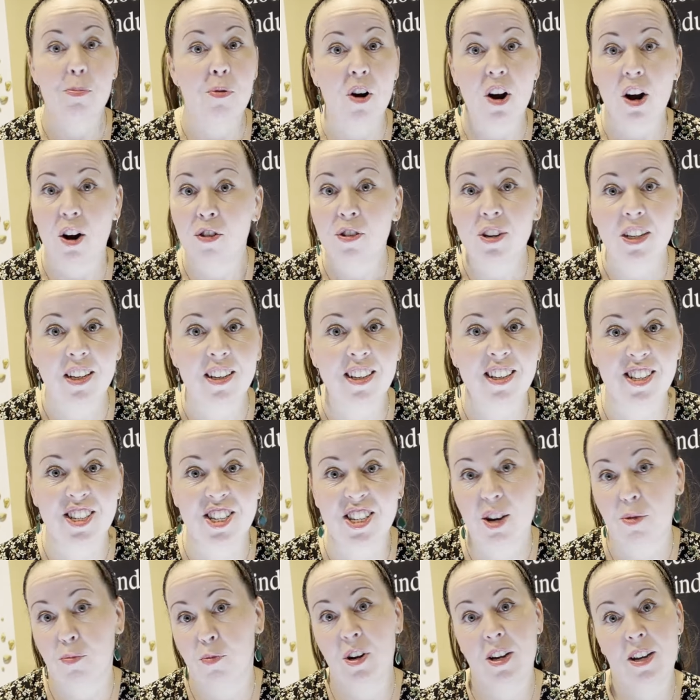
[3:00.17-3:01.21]
priority, is
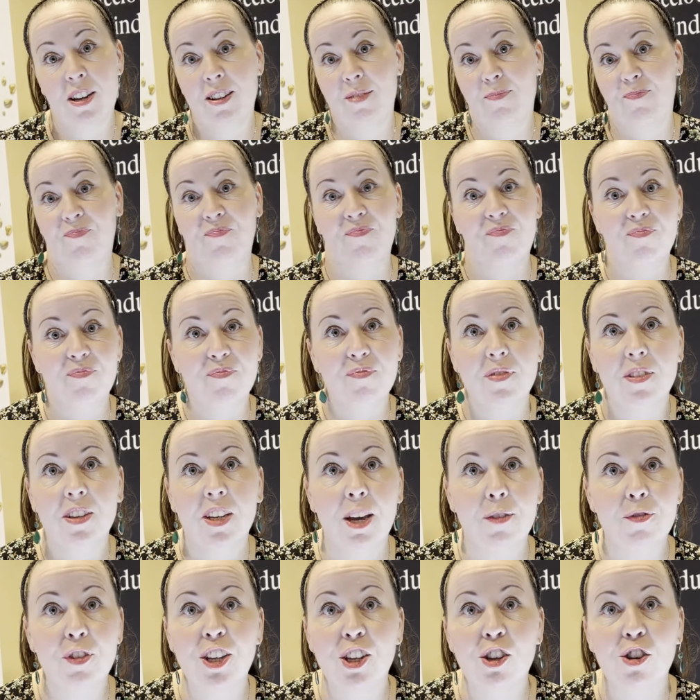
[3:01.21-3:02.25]
that we're
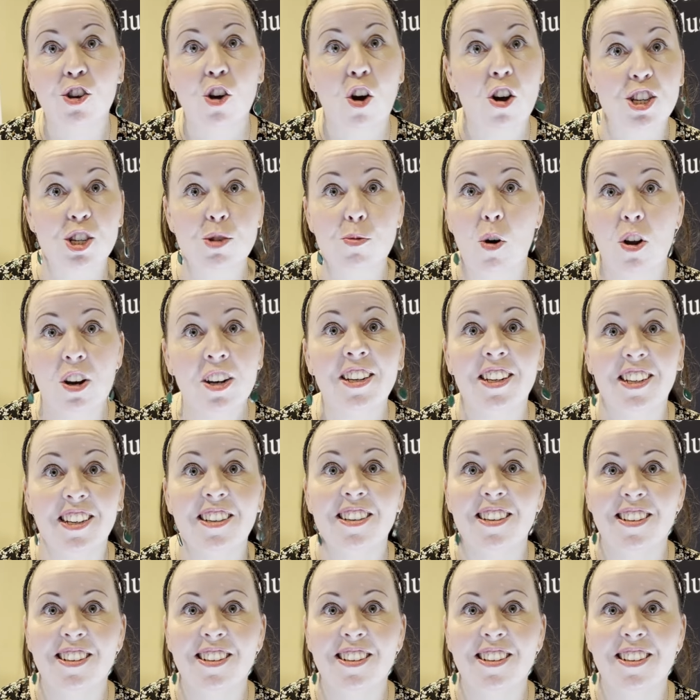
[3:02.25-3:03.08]
giving you guys quality.